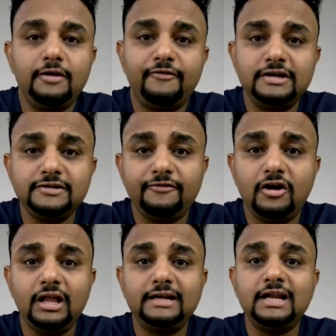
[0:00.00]
first of
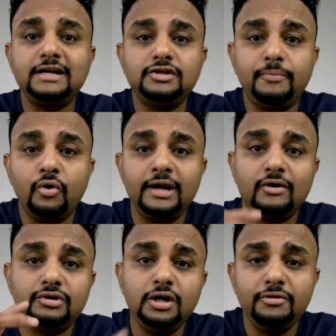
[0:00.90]
all, I'd like to point
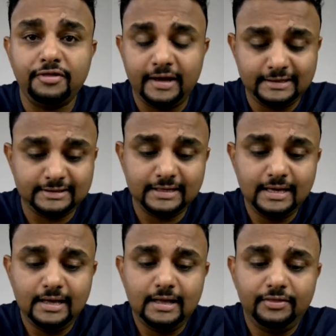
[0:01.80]
out two things.
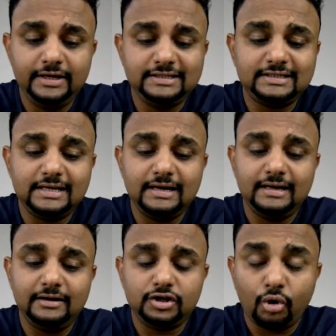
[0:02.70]
This
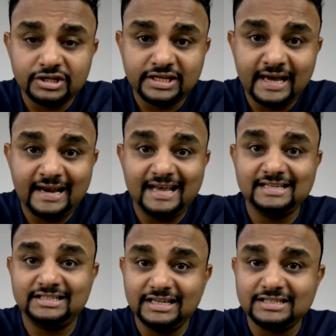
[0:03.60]
torch head
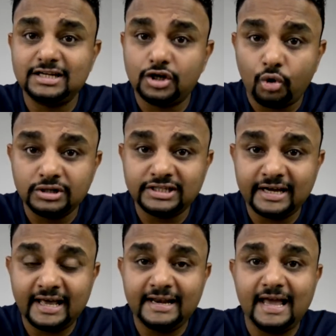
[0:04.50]
is just a torch
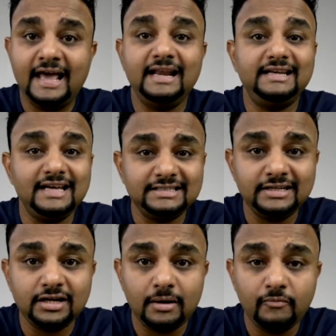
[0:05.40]
head and it
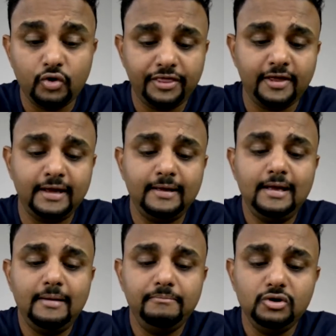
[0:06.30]
doesn't come with a
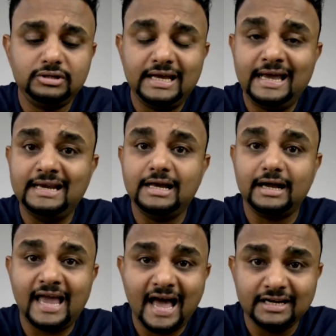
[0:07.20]
butane
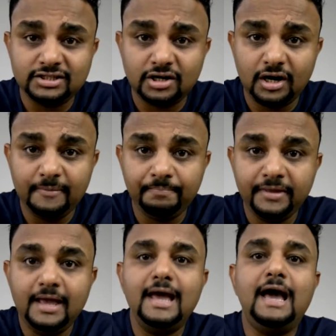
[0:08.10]
canister.
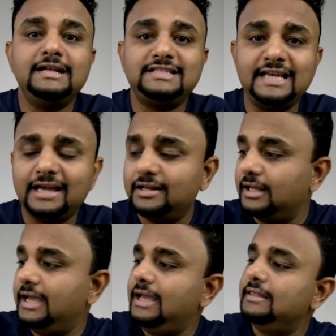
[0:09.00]
And
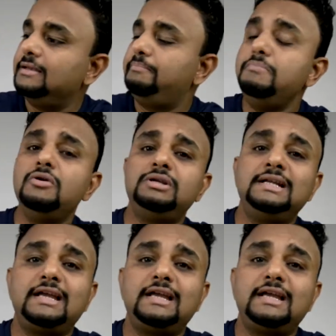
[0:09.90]
secondly, the butane